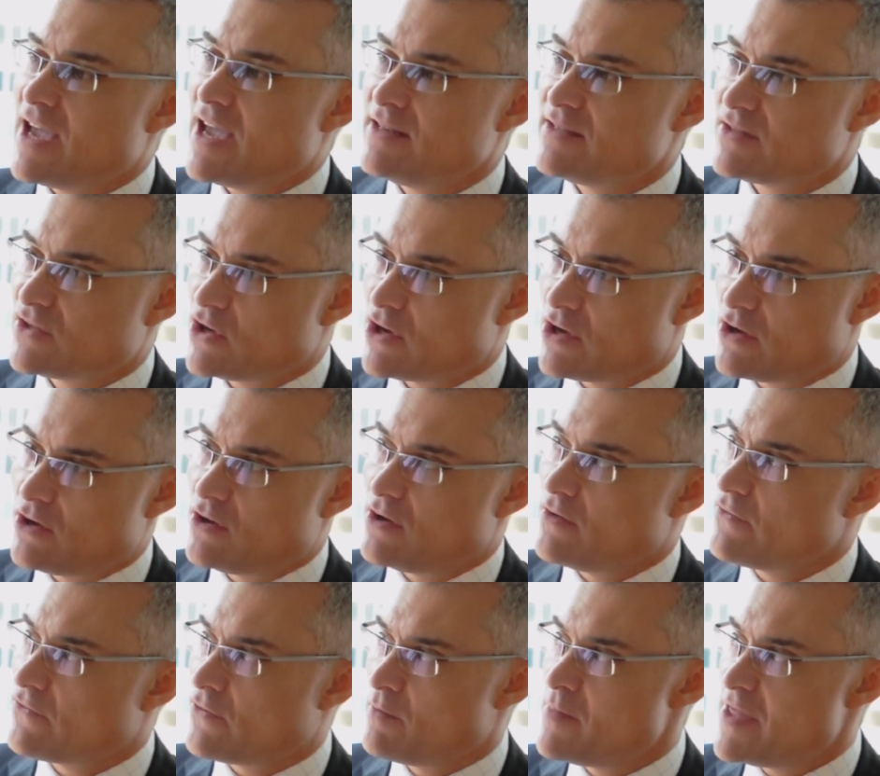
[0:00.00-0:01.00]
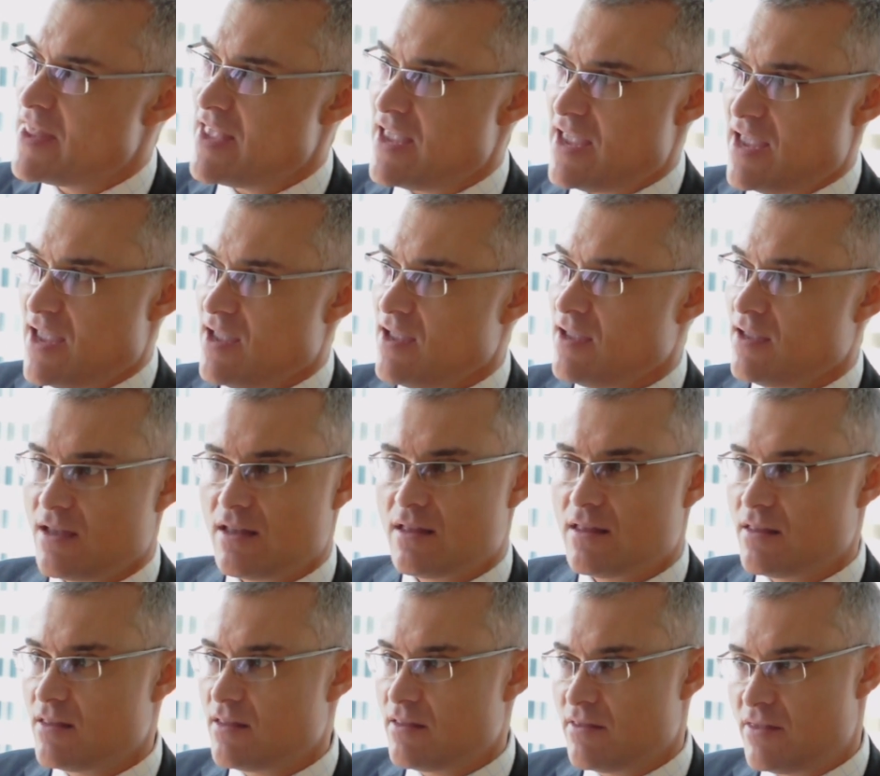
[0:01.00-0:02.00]
And so from there,
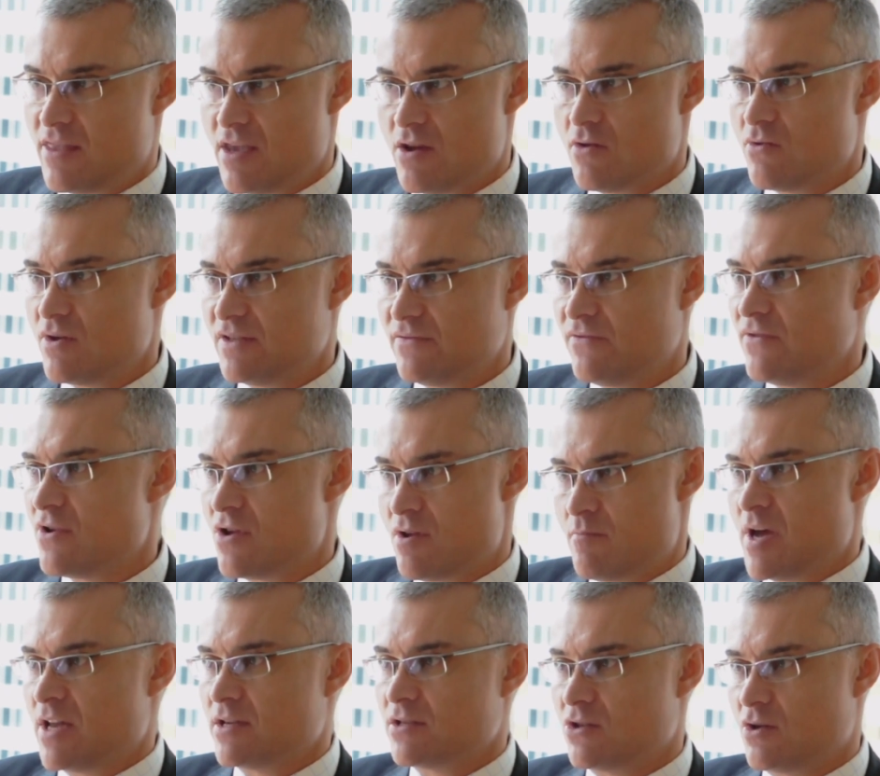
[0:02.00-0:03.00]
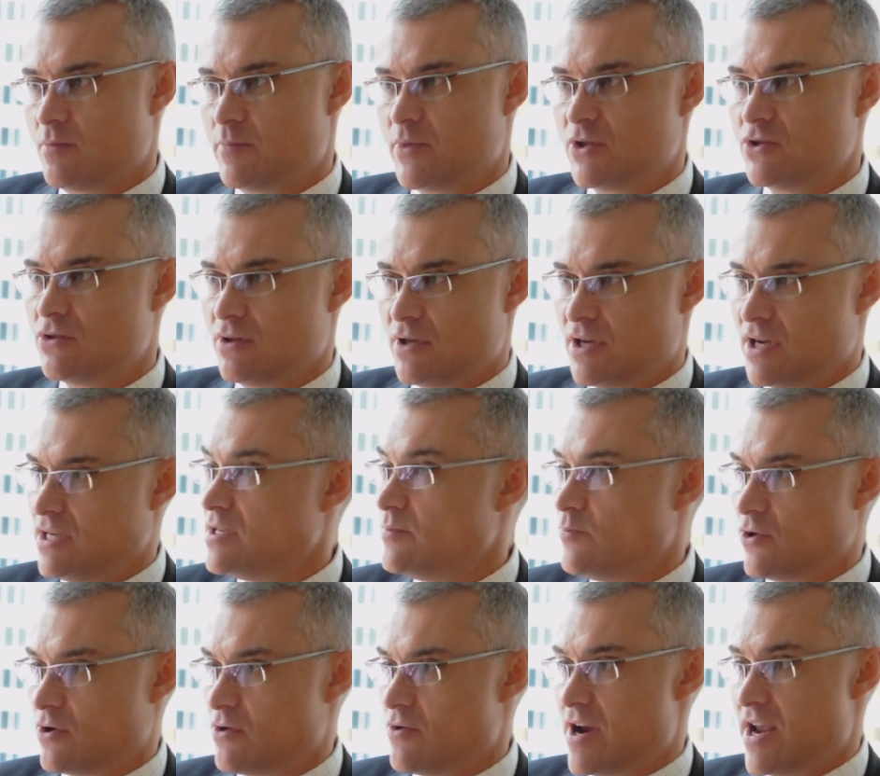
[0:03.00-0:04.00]
there is very much the opportunity
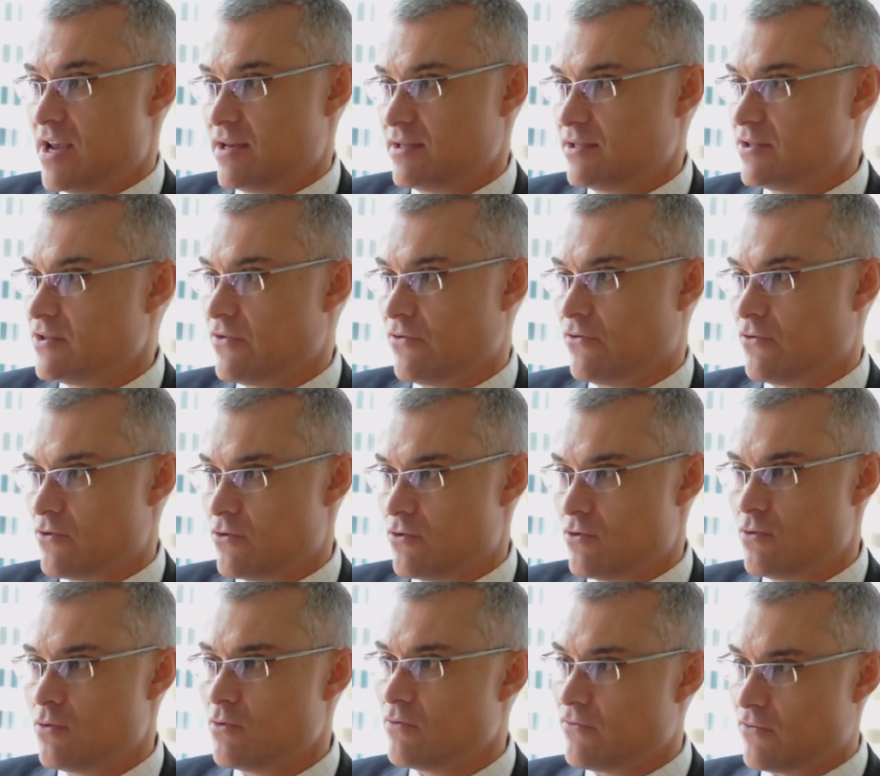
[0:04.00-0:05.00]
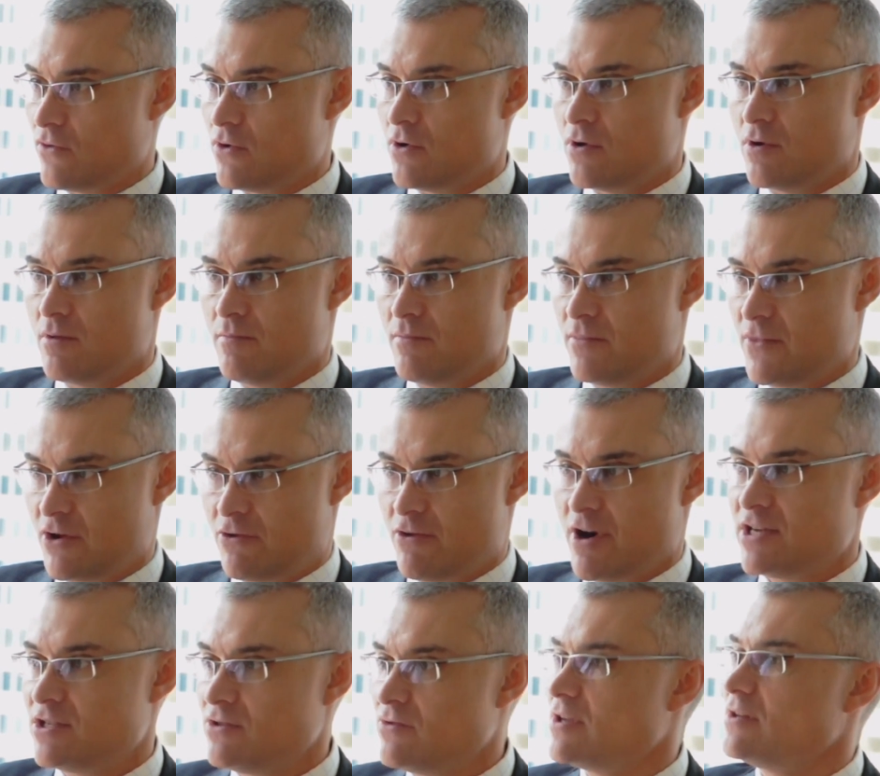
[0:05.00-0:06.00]
to progress through from the
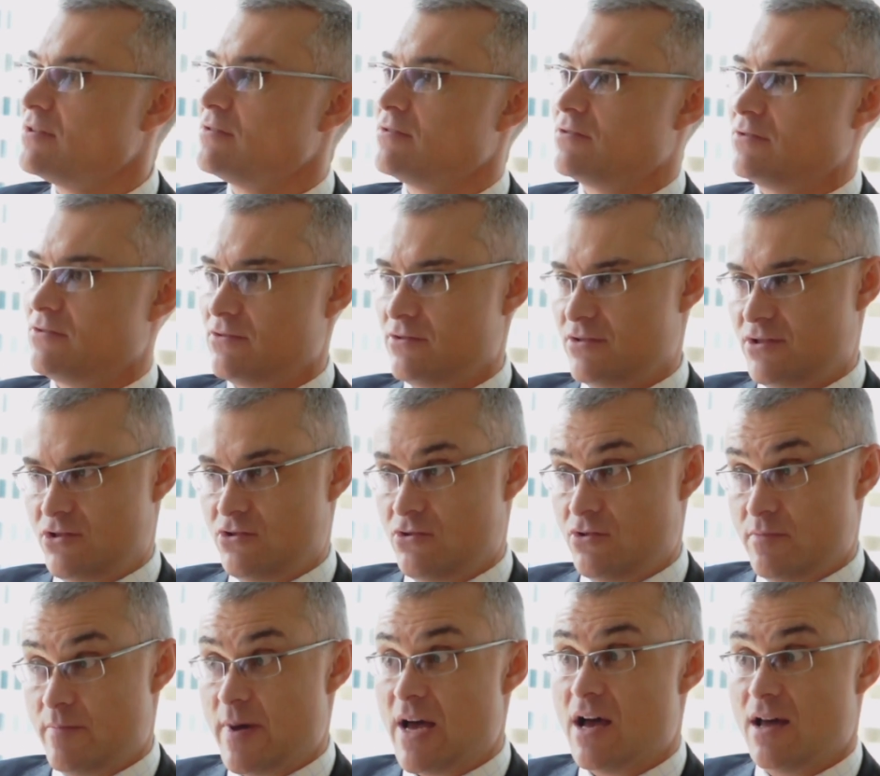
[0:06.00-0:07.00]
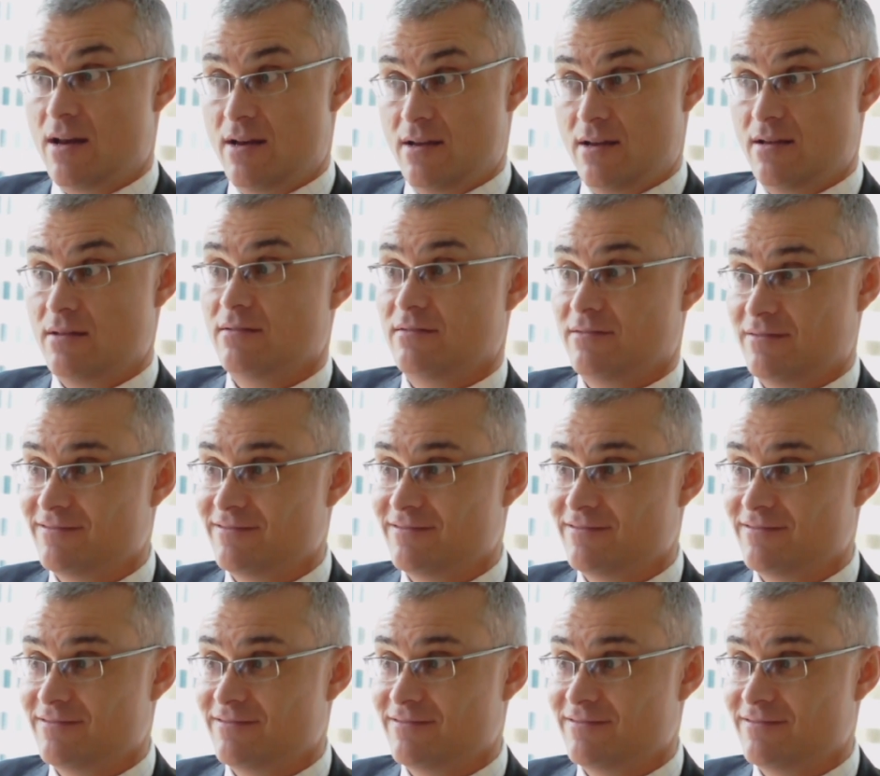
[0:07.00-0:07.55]
graduate to the partner.